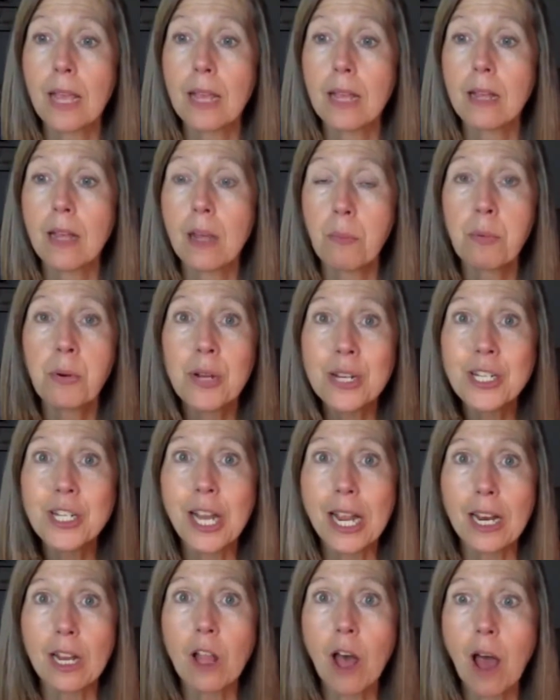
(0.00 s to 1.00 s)

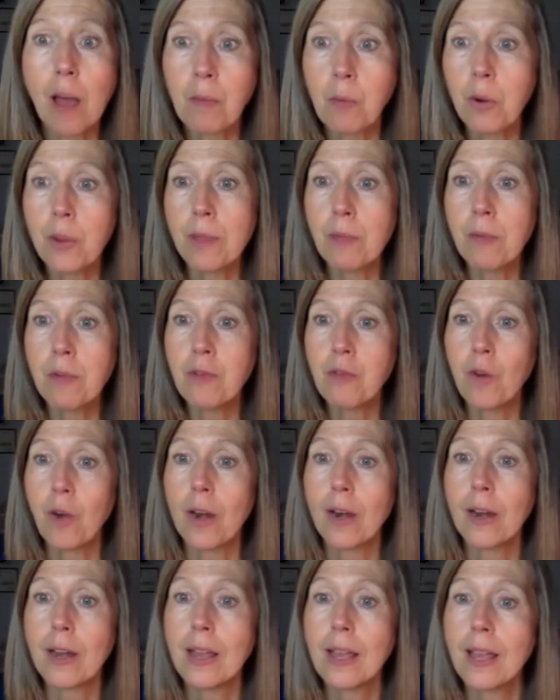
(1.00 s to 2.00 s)
appreciate a lot more than
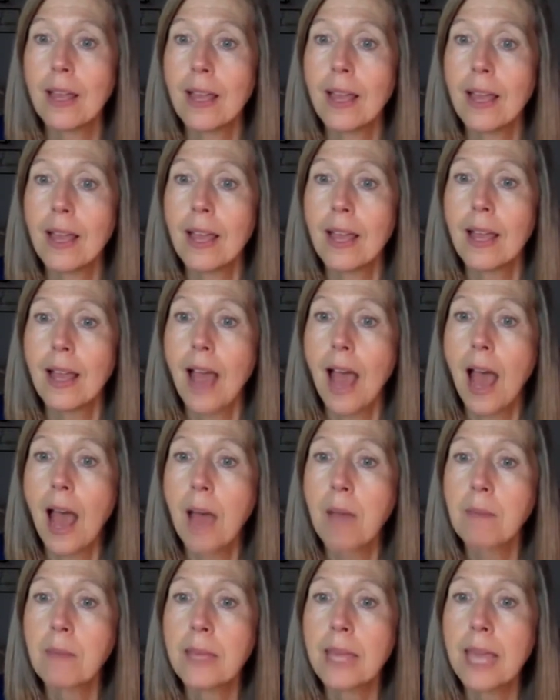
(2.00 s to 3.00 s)
before.
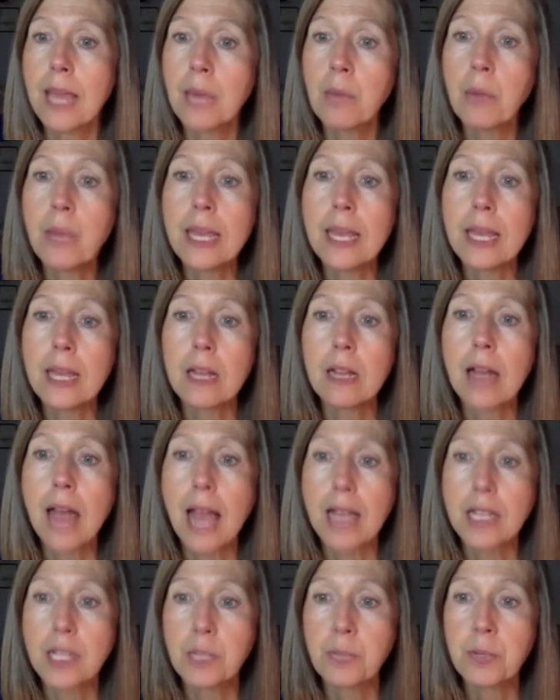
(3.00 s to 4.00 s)
Can we kill
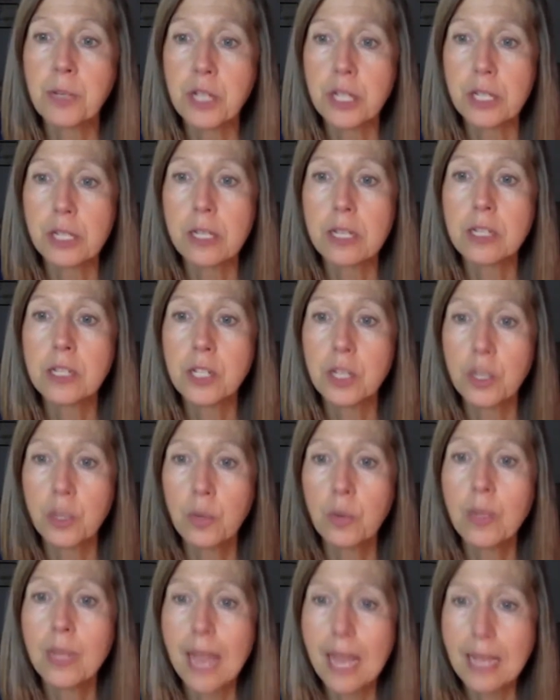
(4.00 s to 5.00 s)
Aspergillus
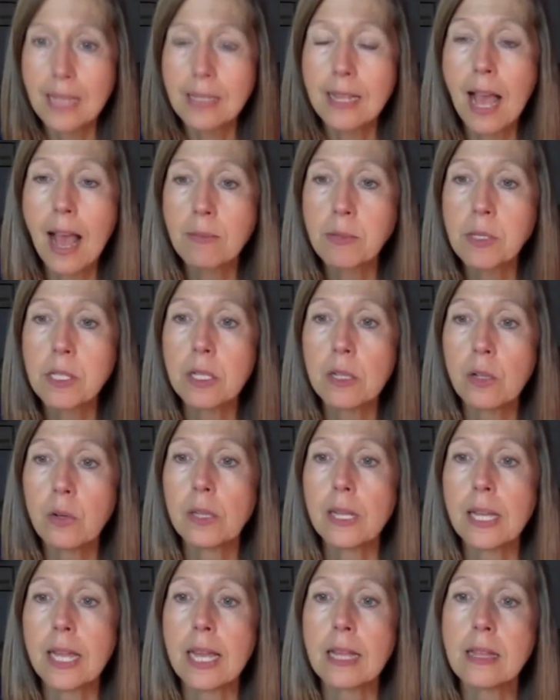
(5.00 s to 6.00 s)
too? Yes,
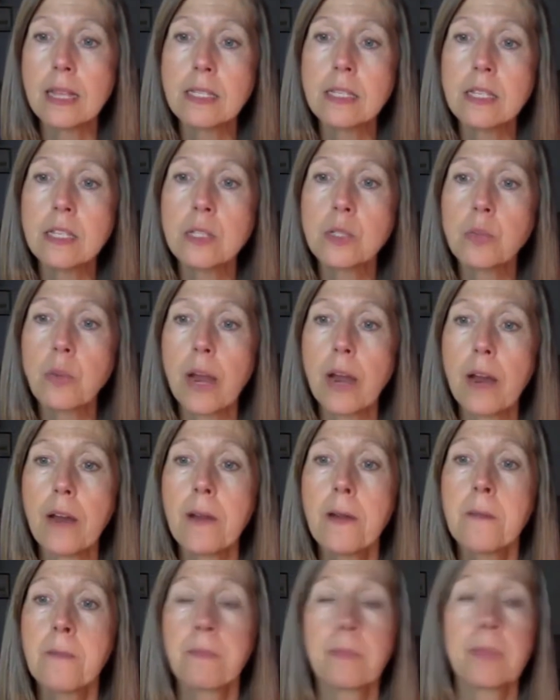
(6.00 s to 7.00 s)
absolutely. And this is
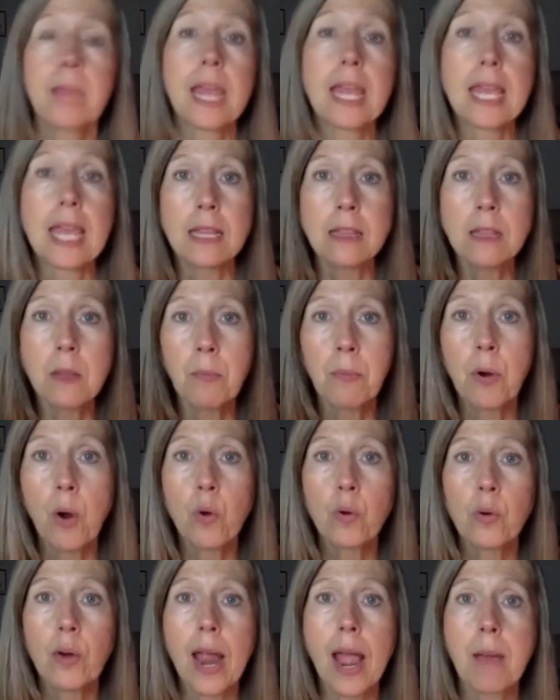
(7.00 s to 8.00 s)
where, like in the
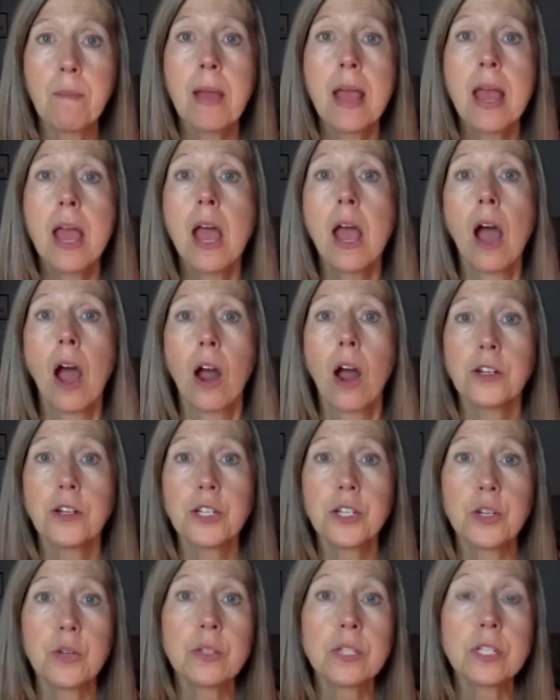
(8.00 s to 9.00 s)
program, our
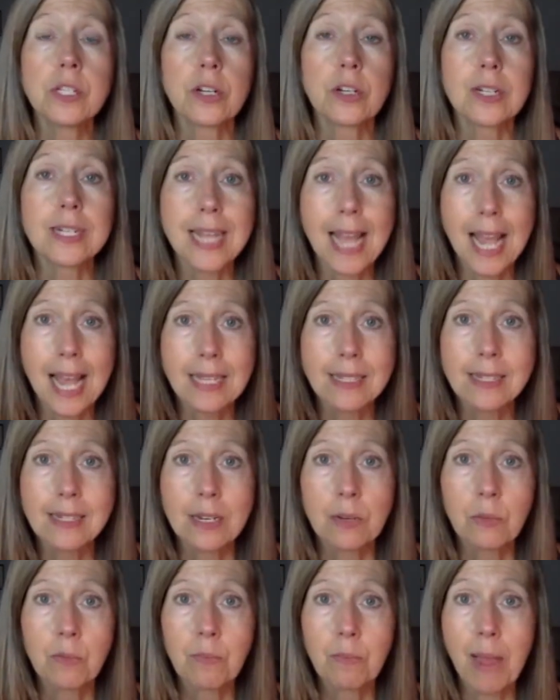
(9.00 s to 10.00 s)
students are
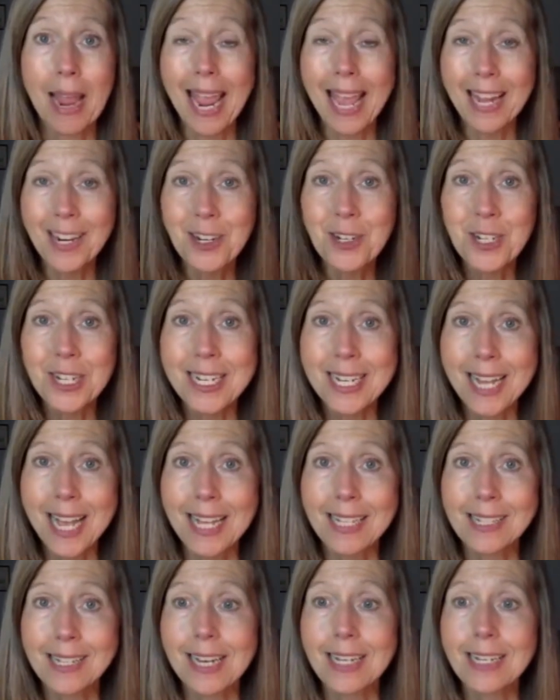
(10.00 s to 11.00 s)
tested by energy
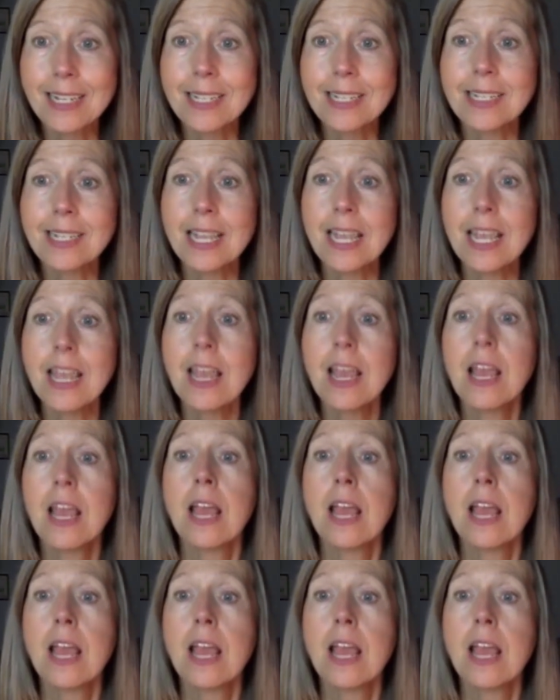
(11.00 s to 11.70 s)
testing to see